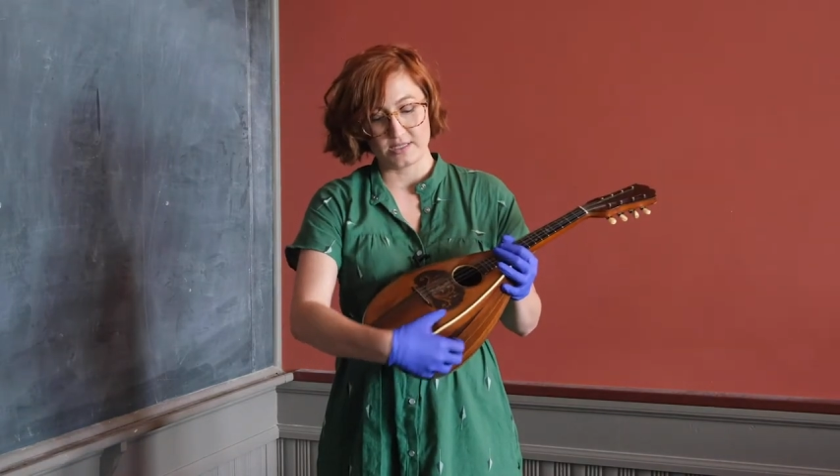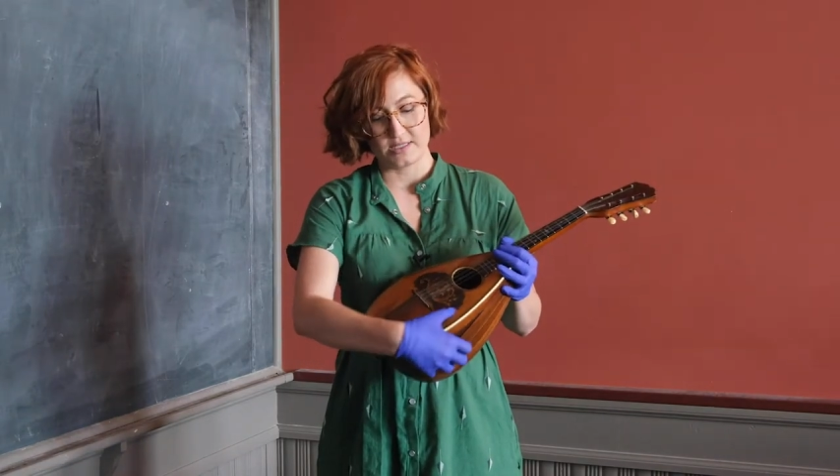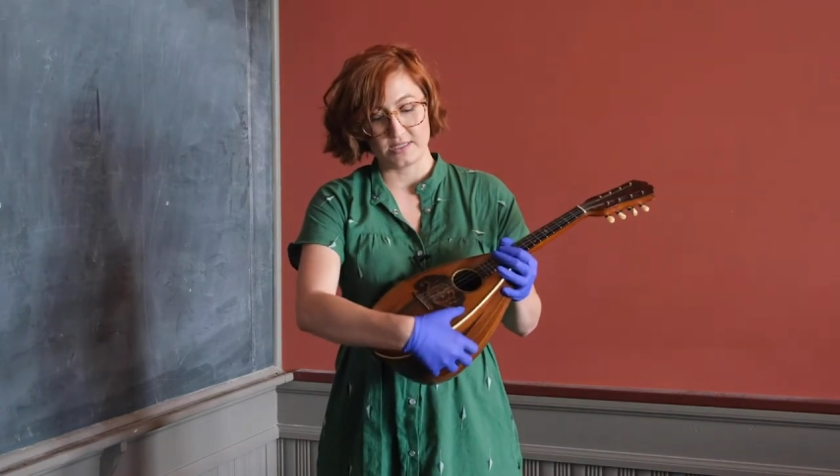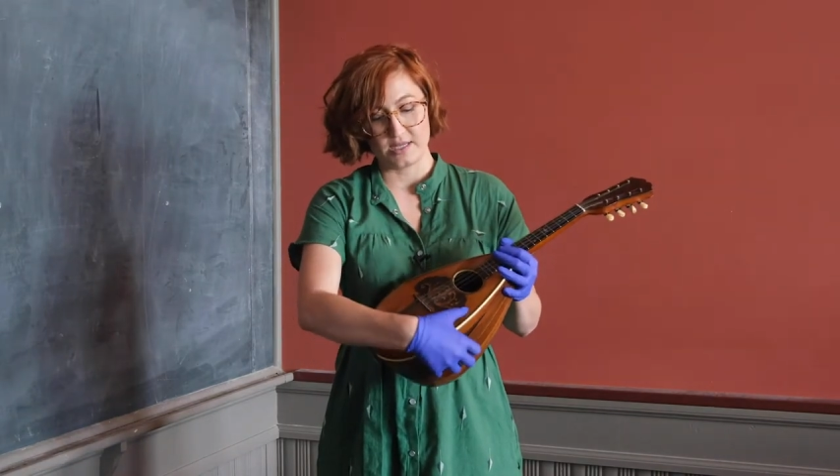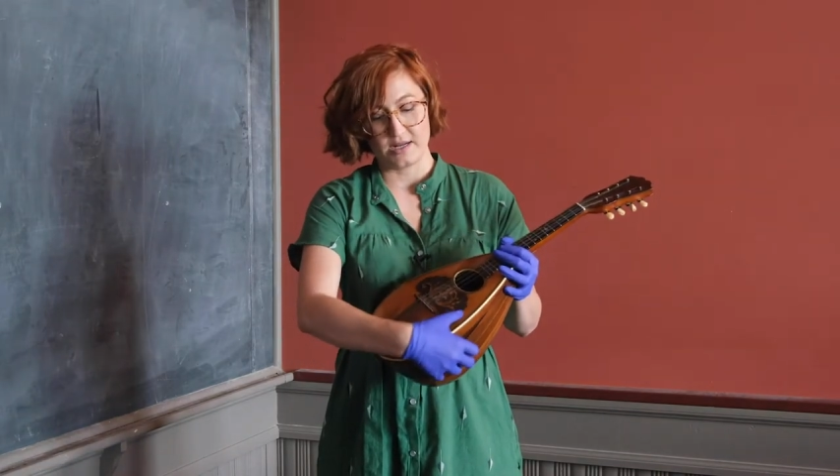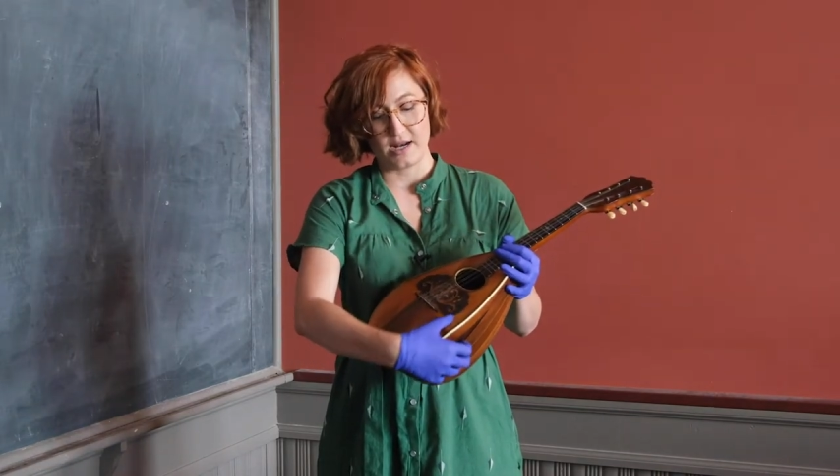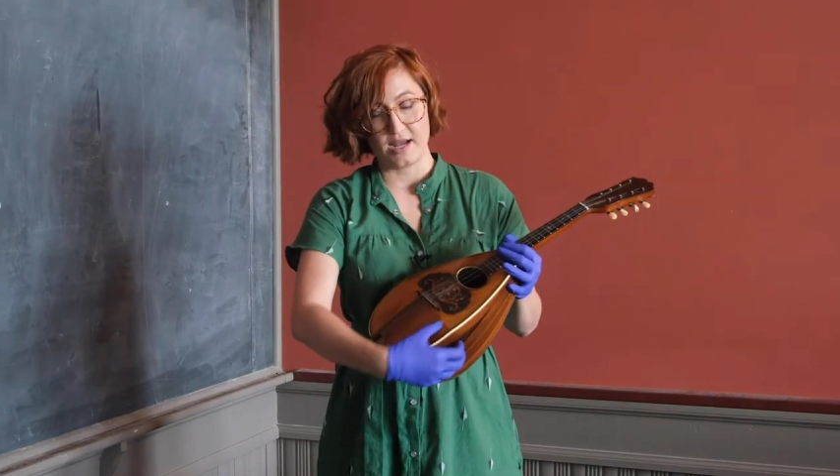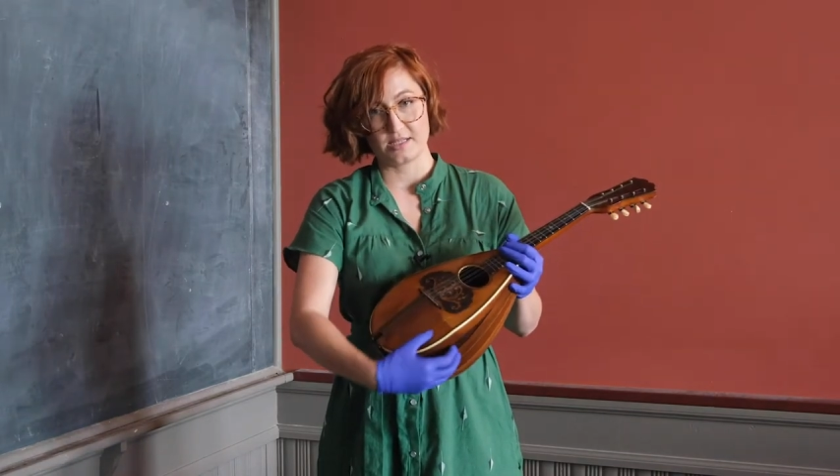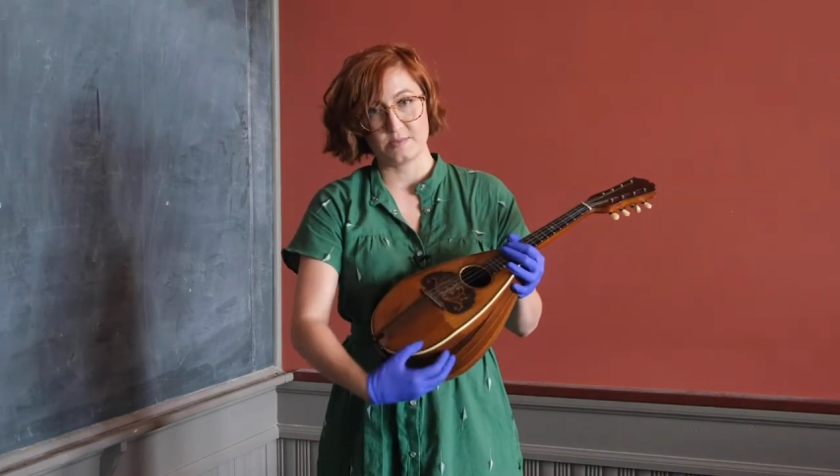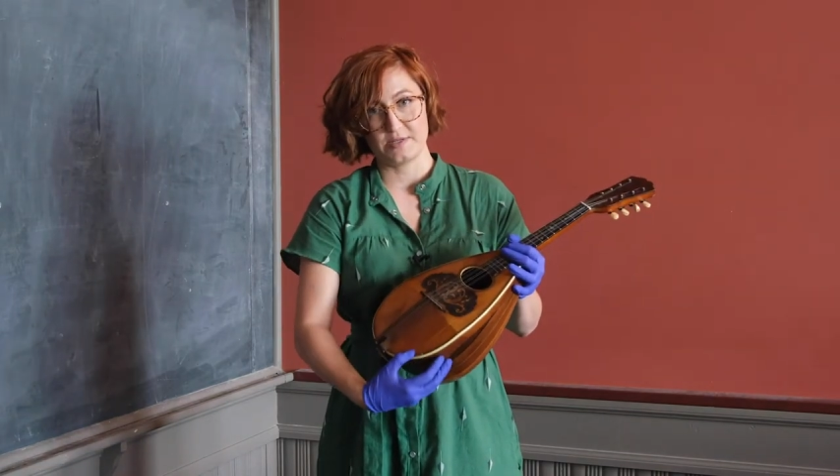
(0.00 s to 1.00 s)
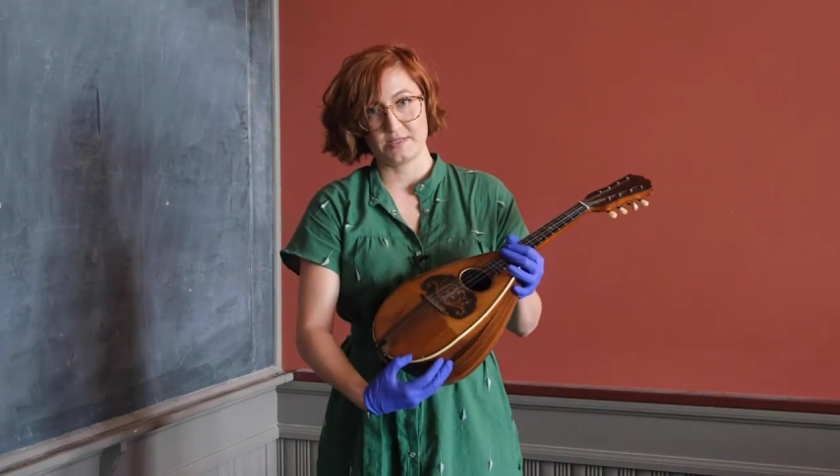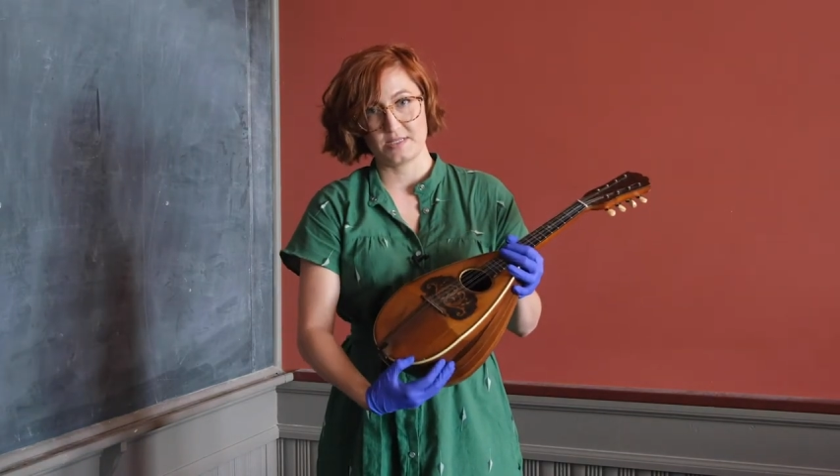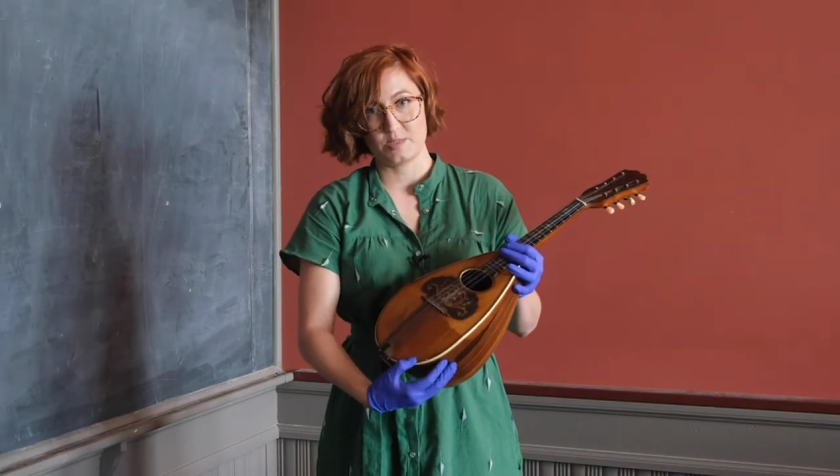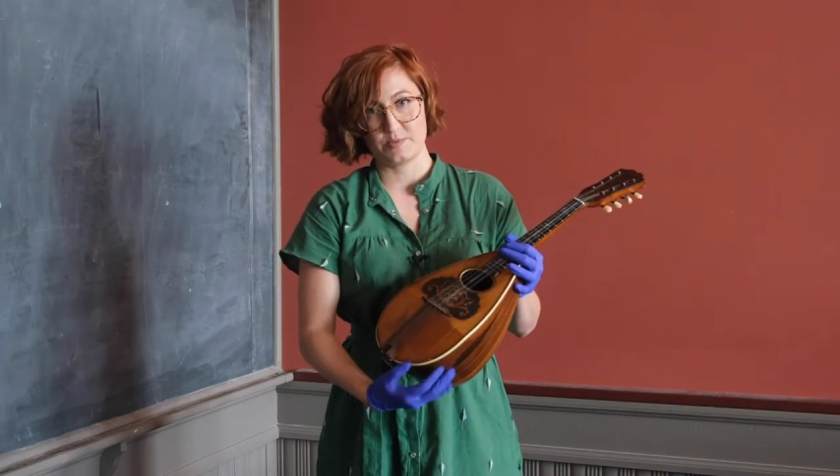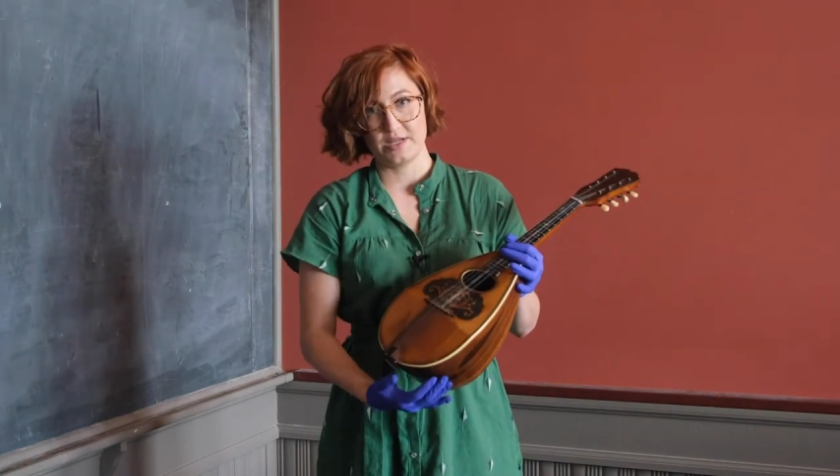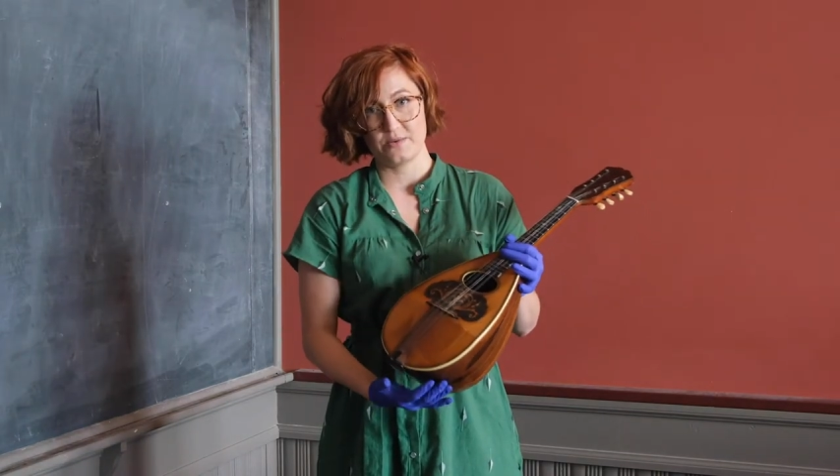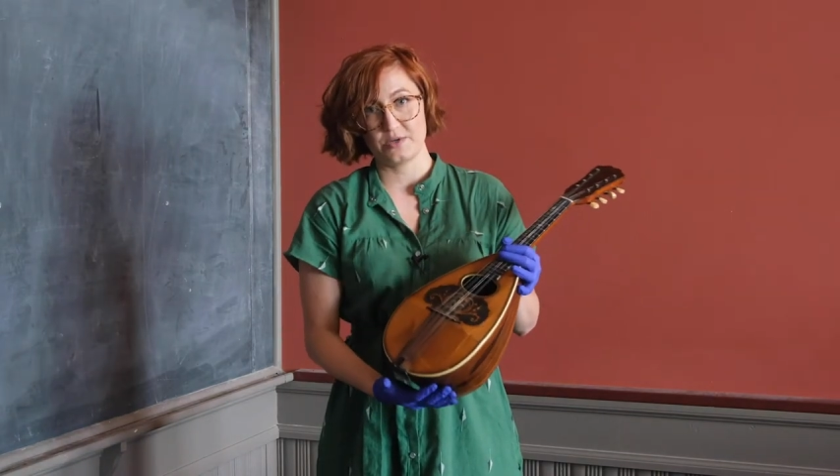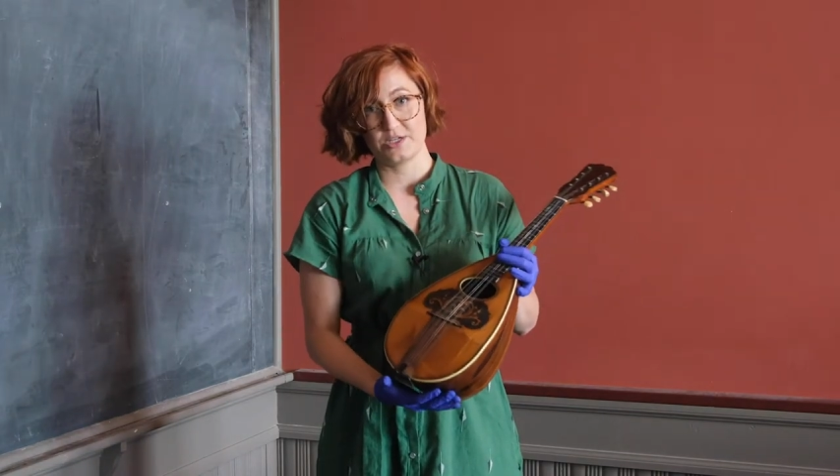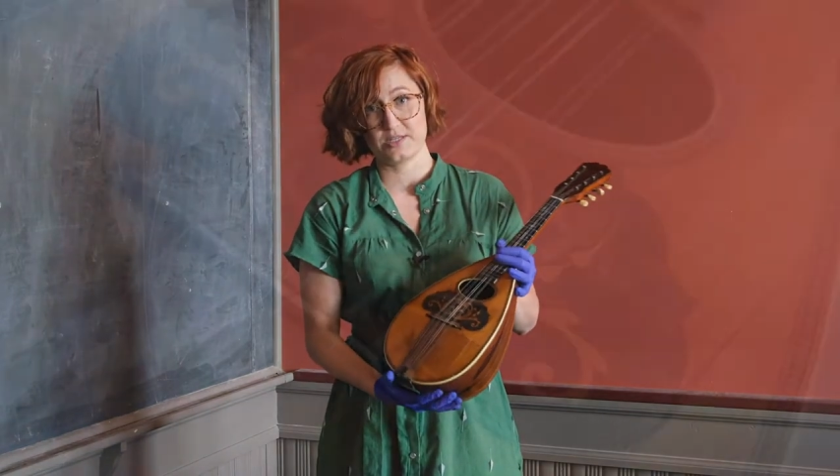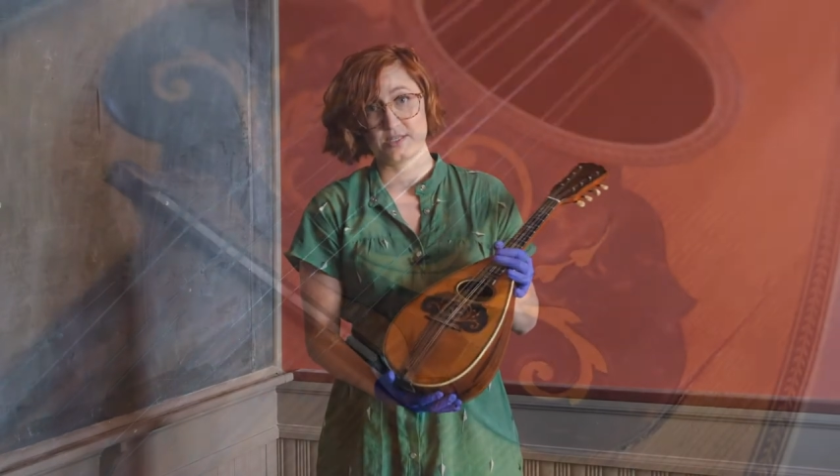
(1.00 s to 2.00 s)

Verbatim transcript: is that it has been split, which is